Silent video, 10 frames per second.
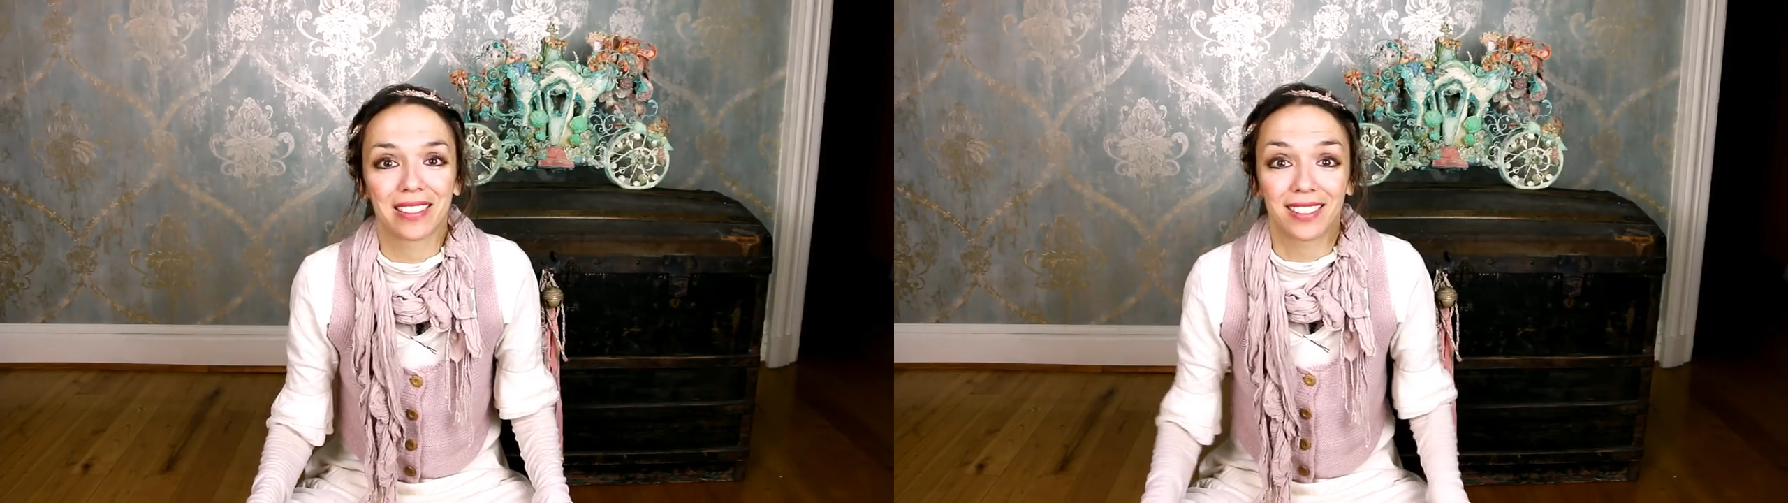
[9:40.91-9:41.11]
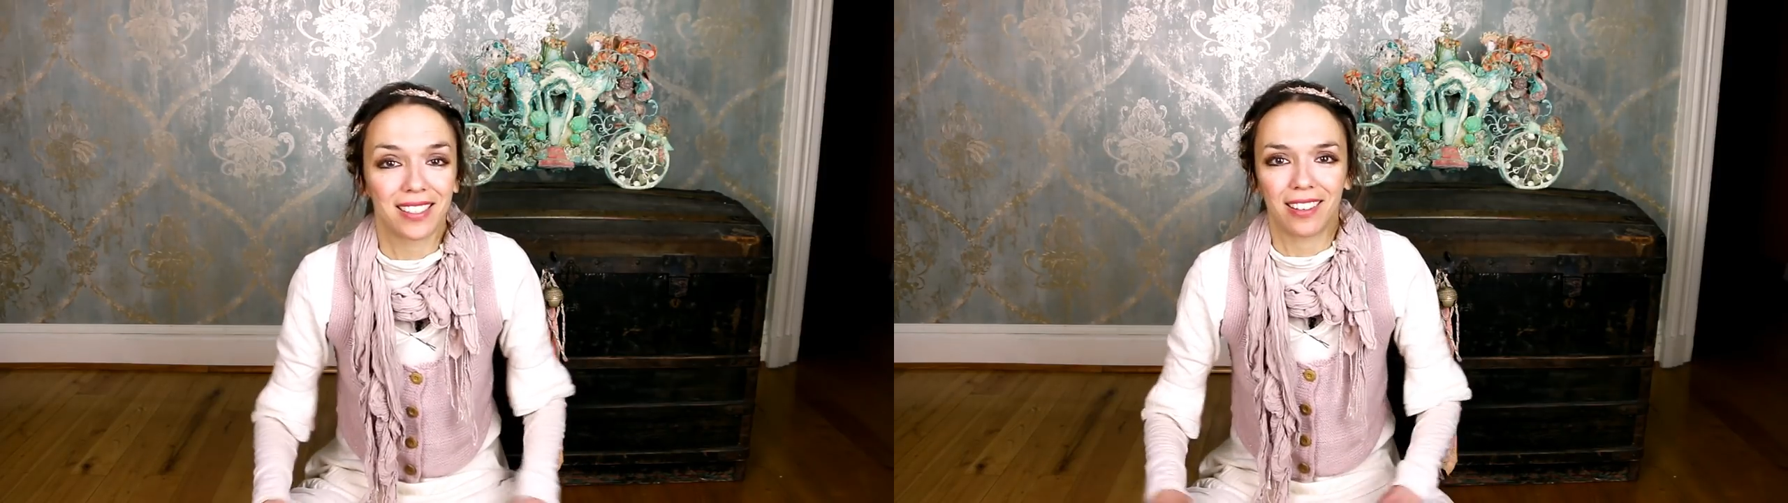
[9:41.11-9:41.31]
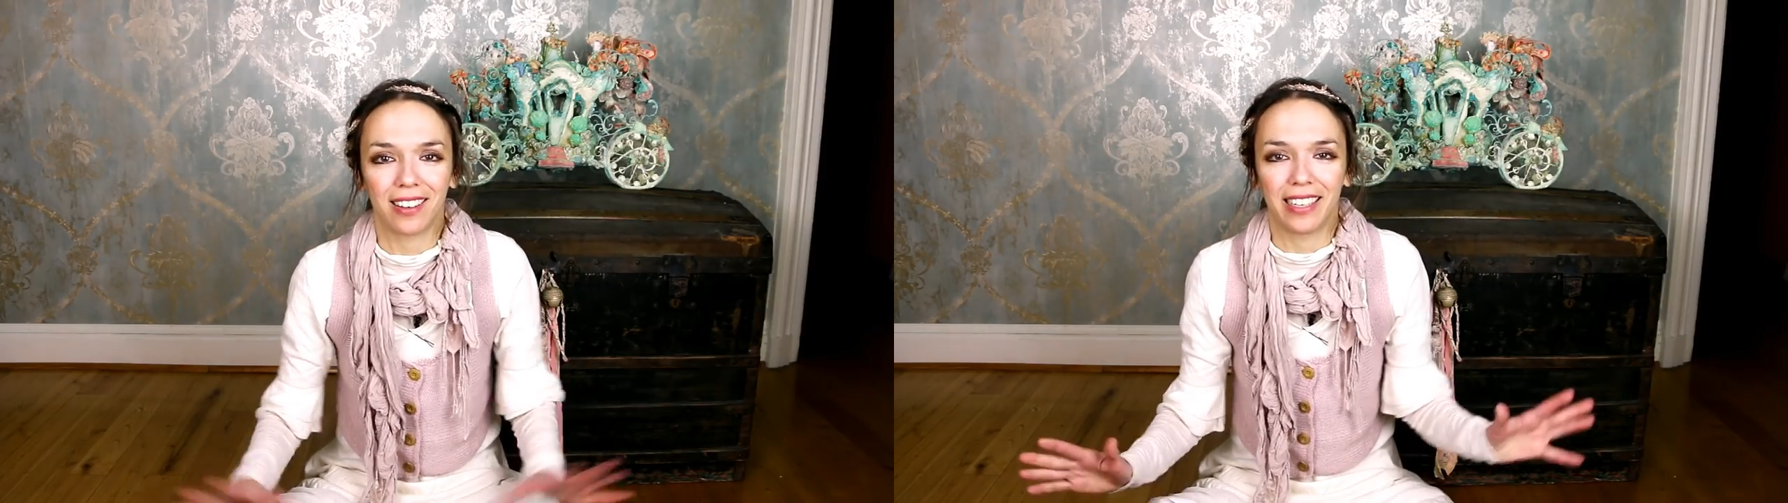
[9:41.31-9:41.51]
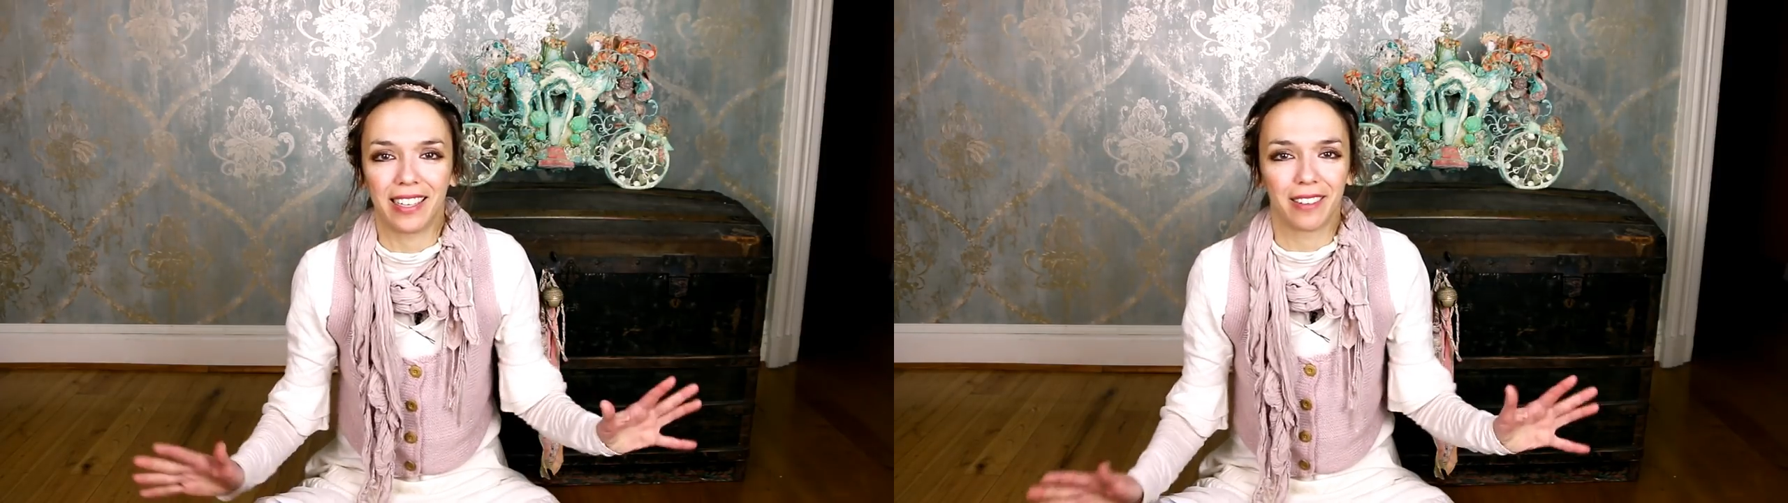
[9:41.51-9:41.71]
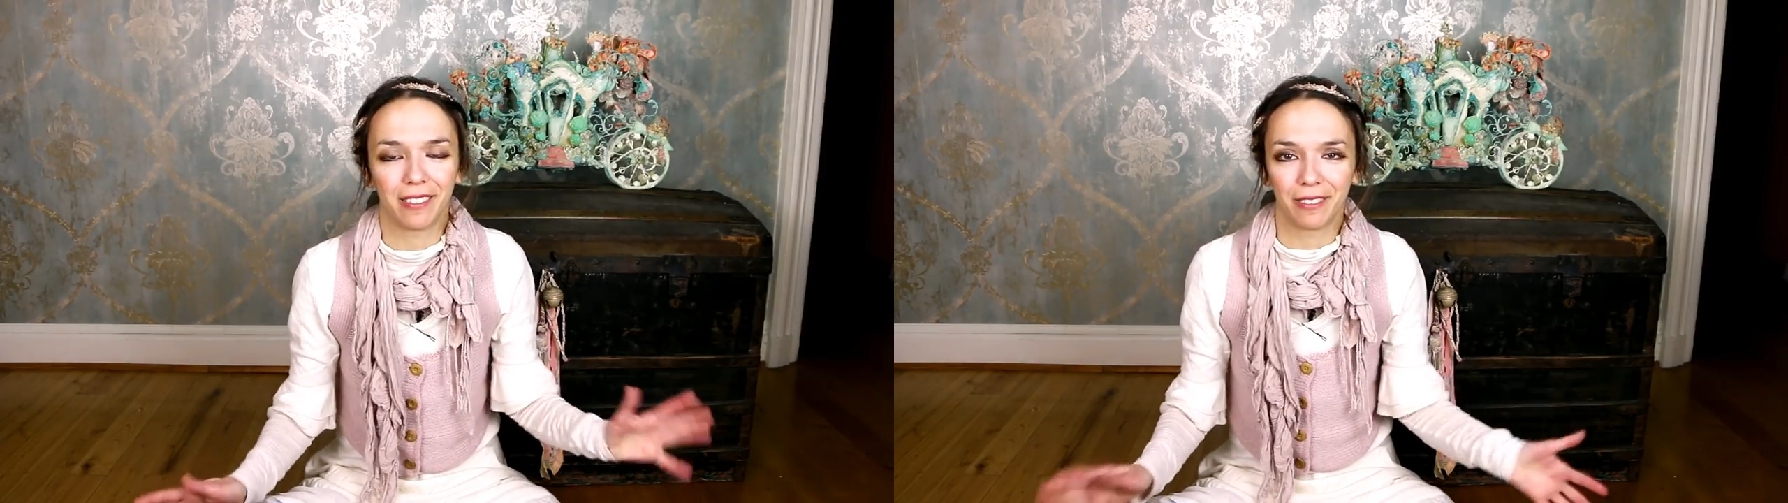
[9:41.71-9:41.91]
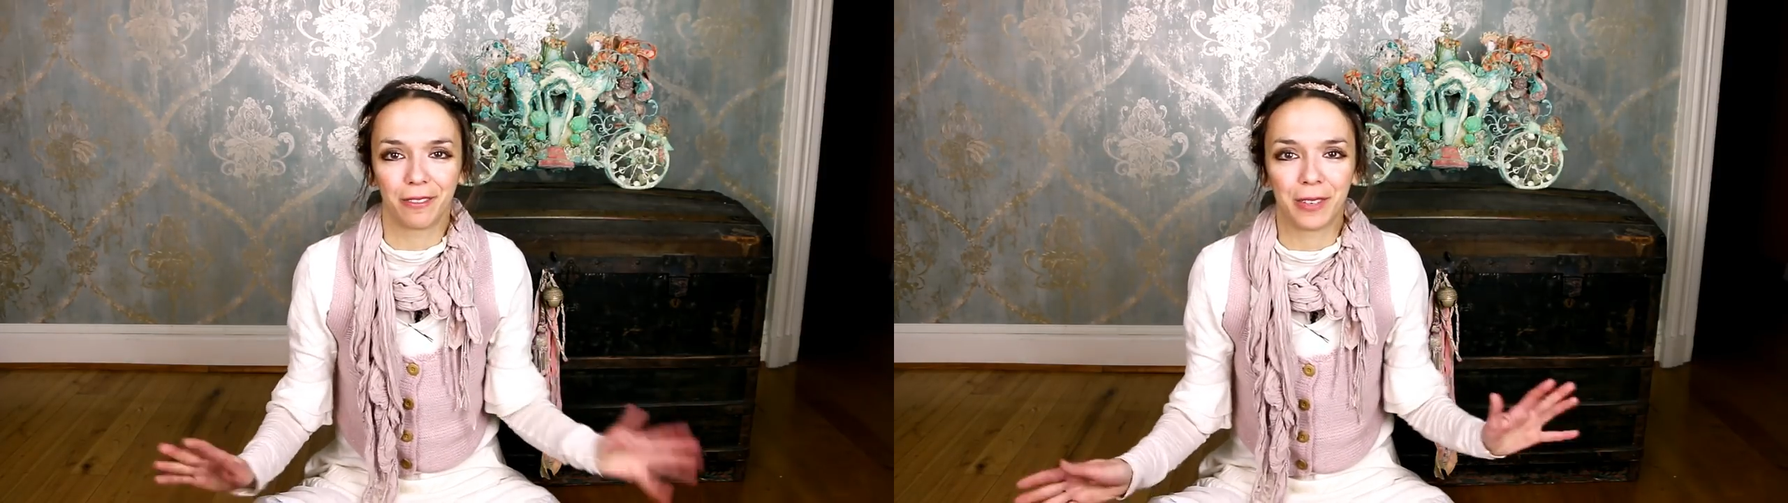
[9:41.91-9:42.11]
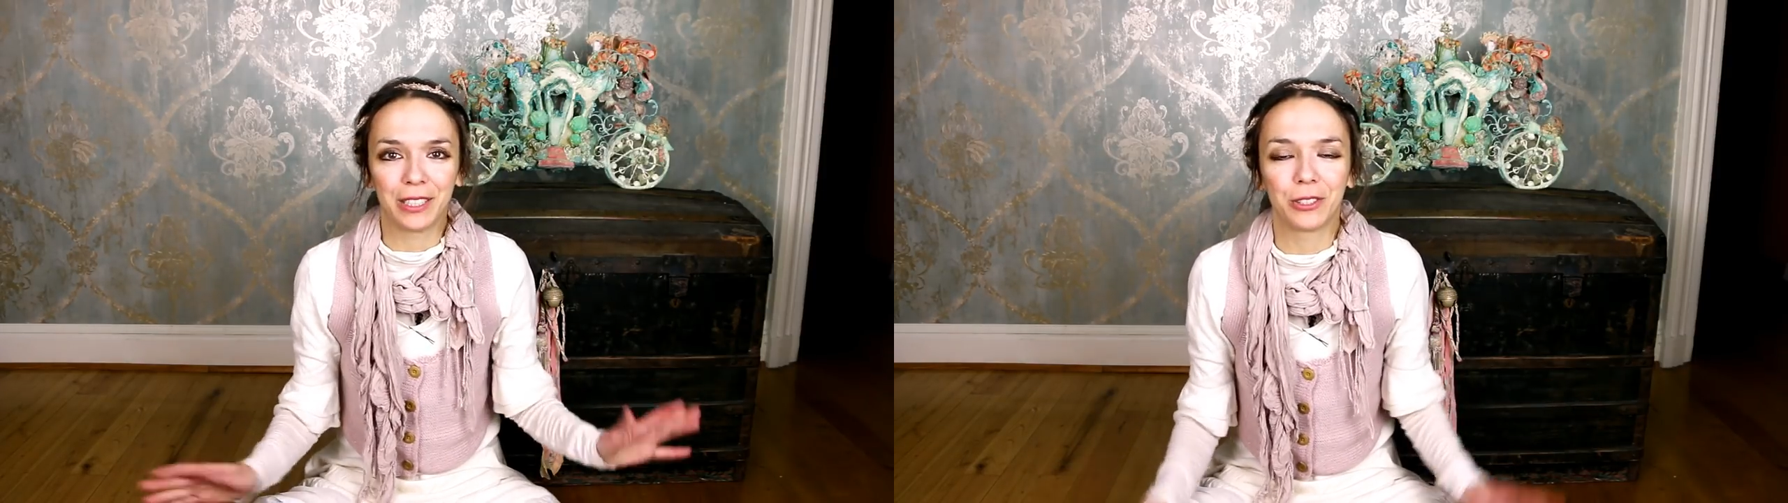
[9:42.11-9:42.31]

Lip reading: Suddenly, when